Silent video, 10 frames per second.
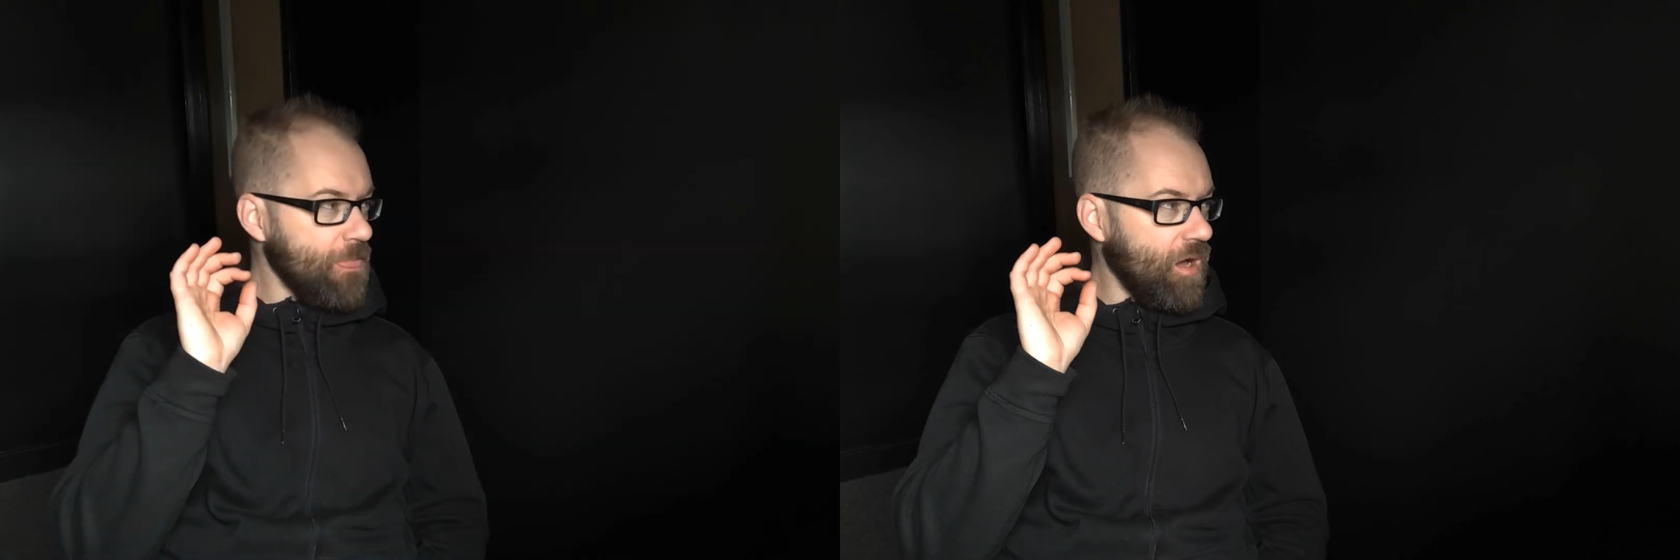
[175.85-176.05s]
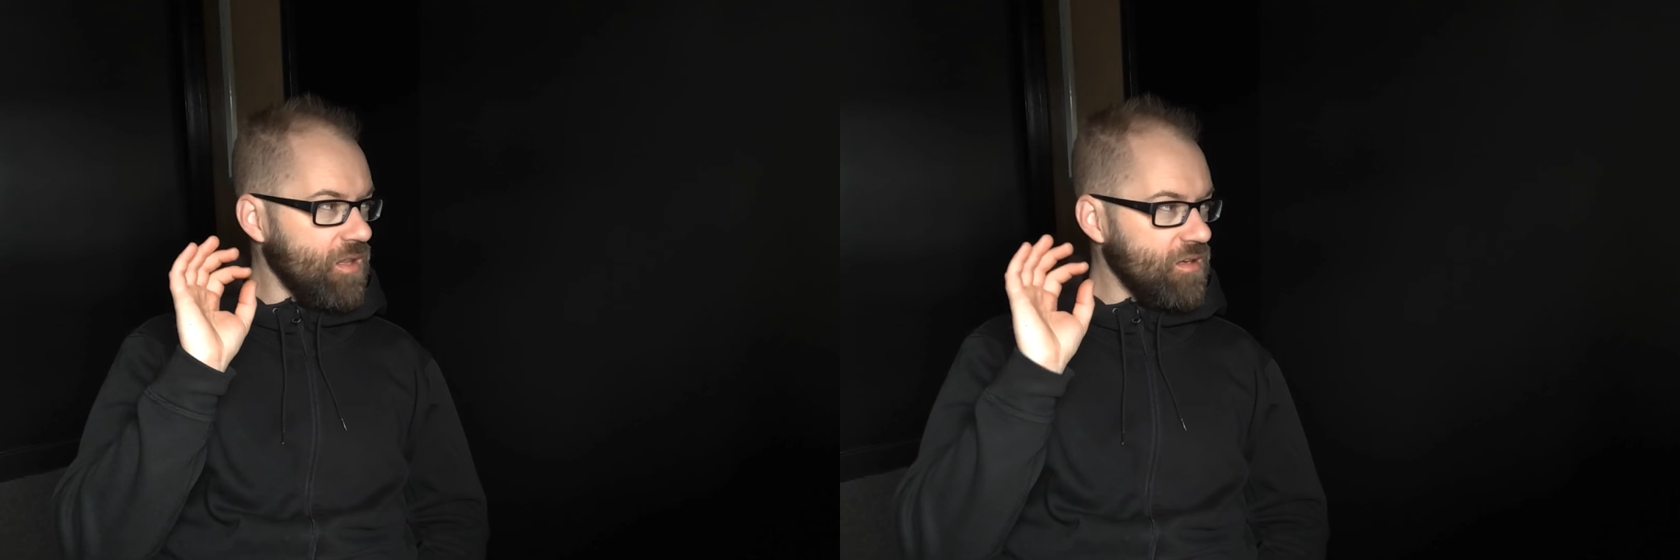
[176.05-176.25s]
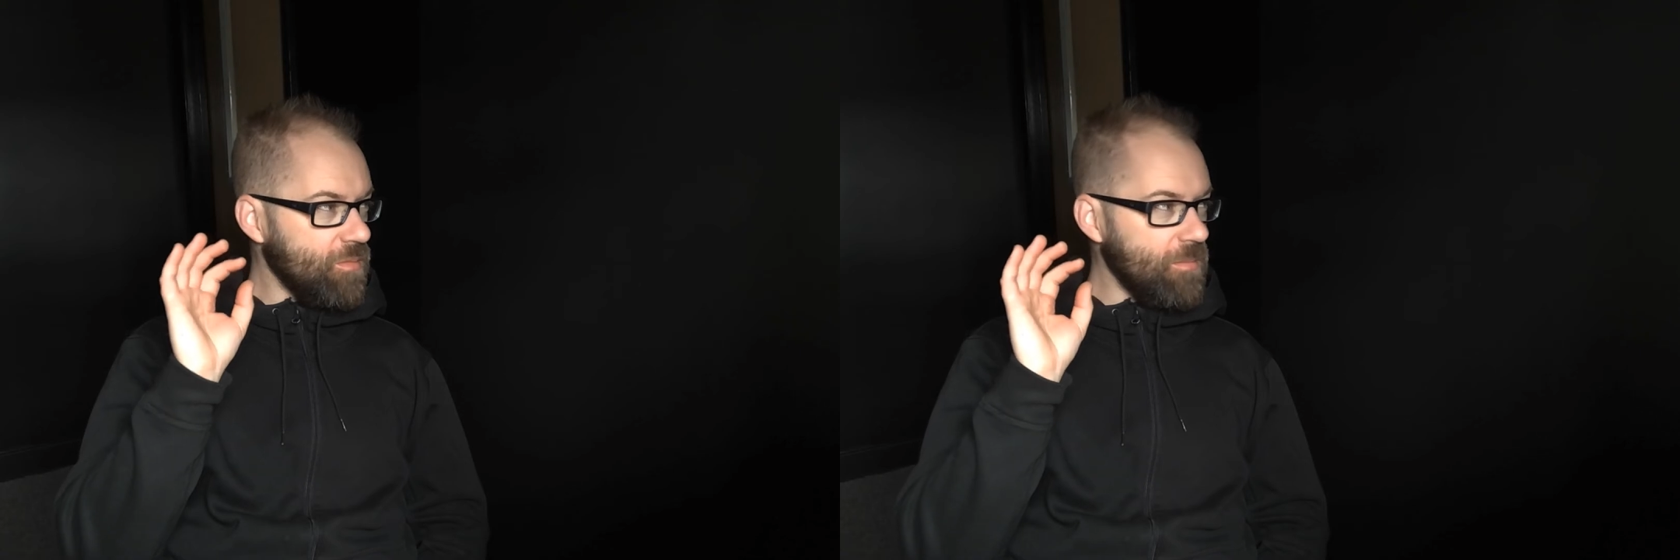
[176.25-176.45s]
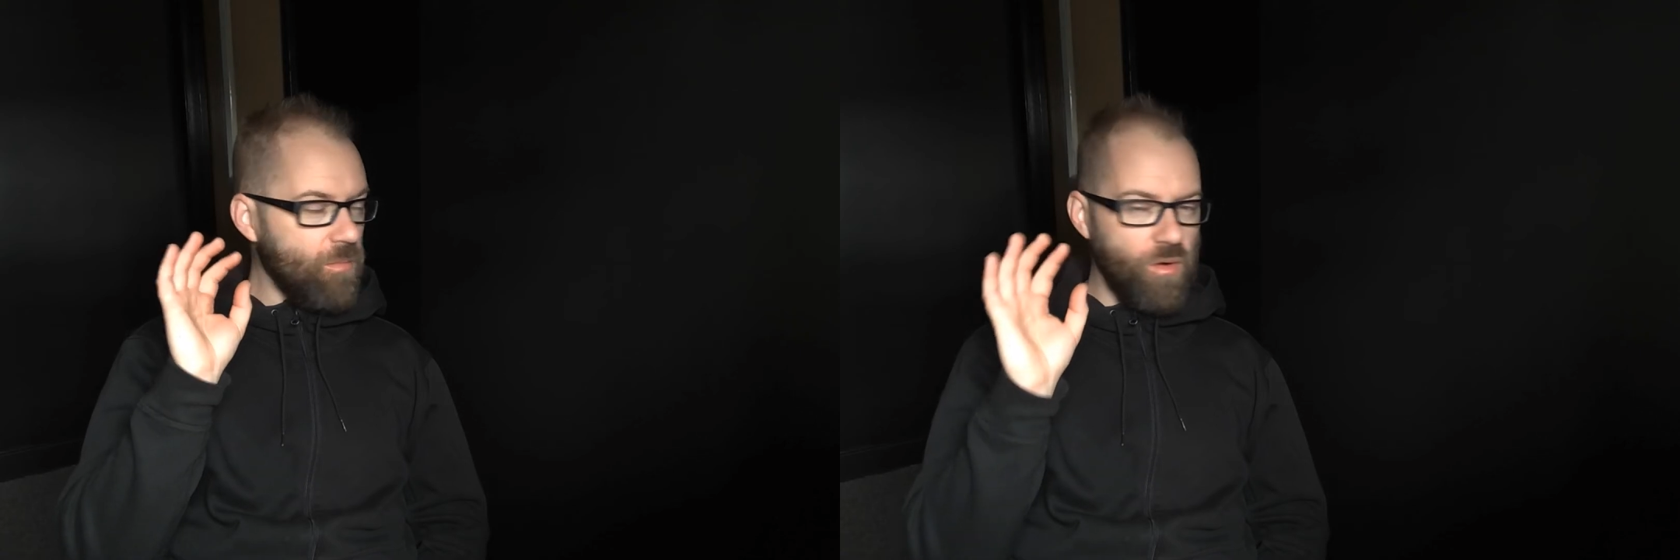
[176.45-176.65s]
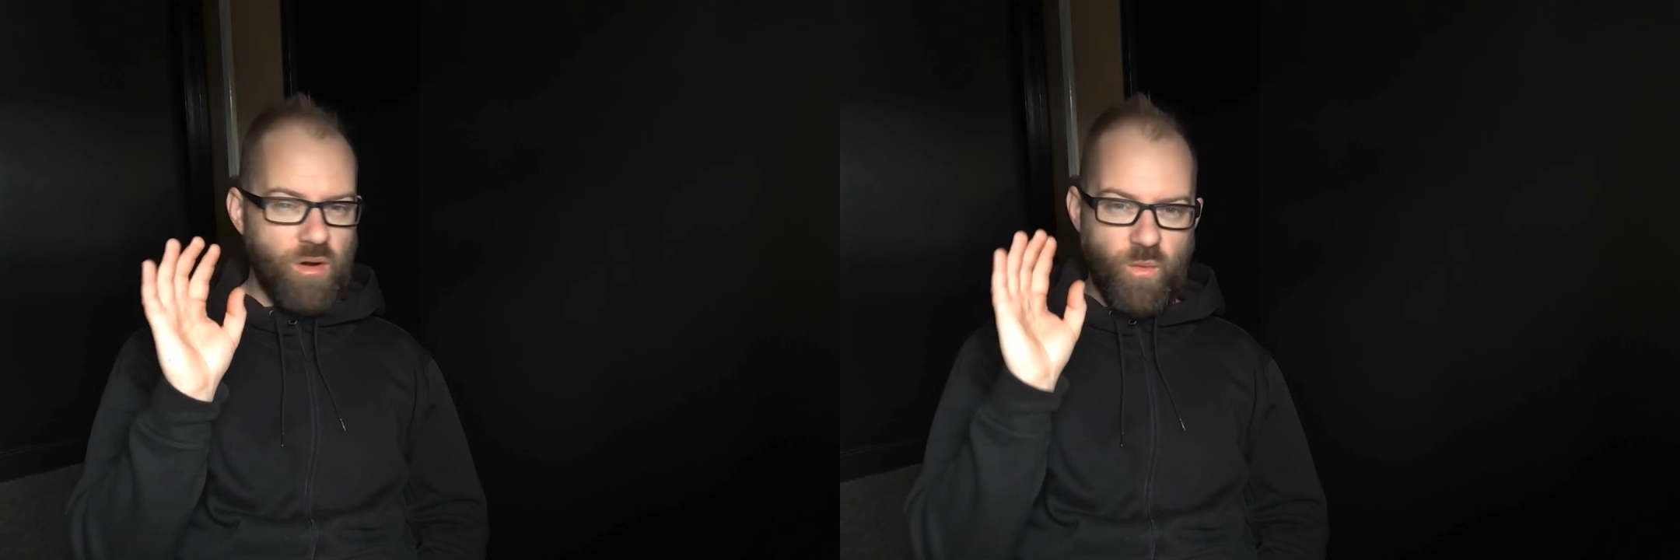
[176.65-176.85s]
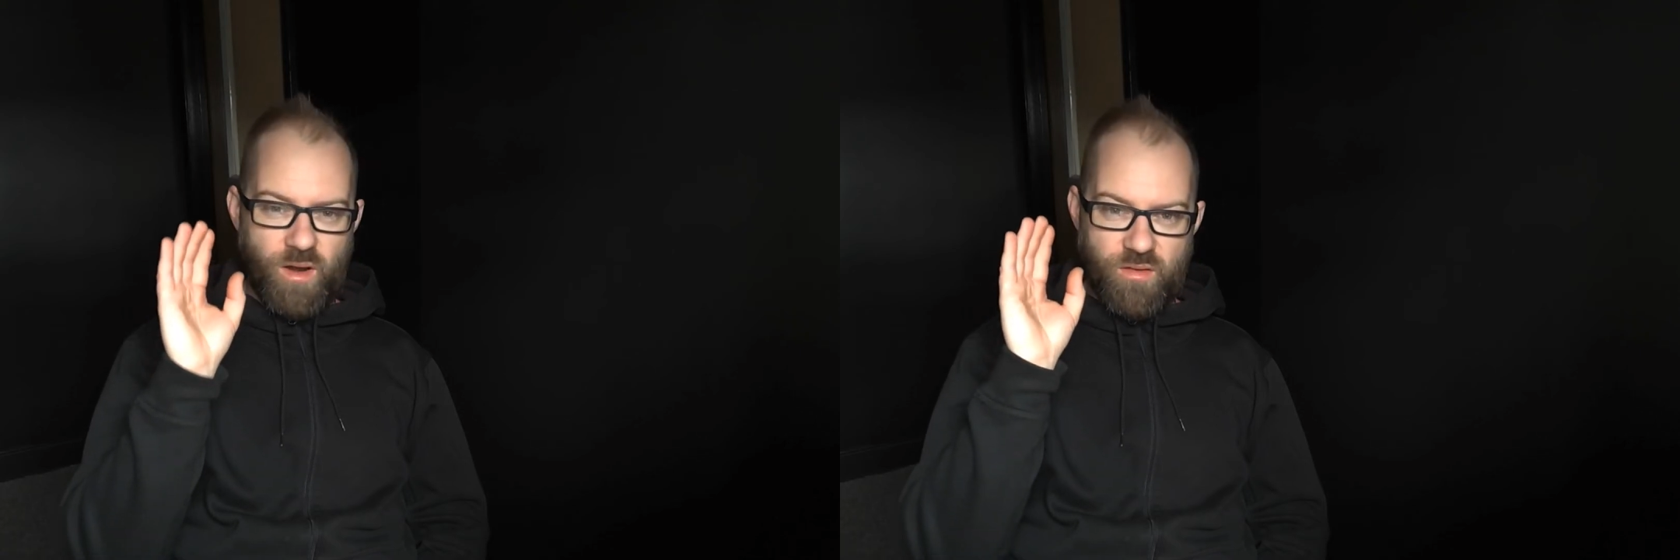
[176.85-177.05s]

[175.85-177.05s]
a little bit more aware